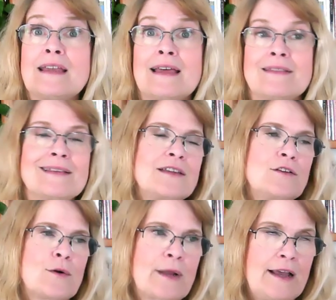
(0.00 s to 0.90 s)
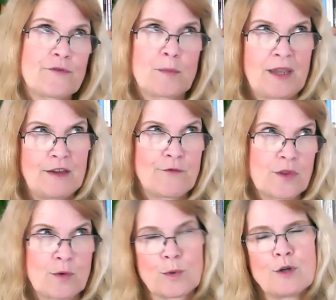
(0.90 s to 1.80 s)
and that you don't have to pay for
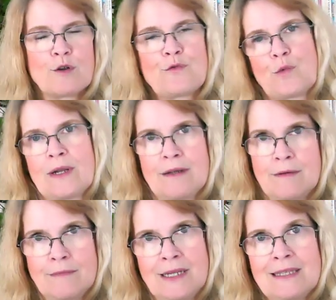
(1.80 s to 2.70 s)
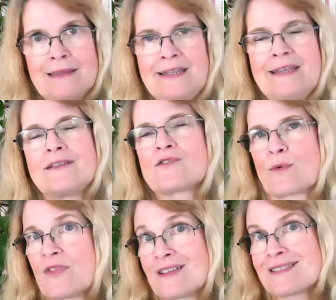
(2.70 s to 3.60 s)
the roof when it leaks or
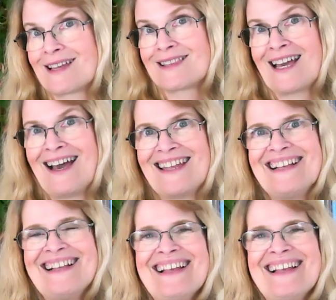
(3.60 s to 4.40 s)
things like that.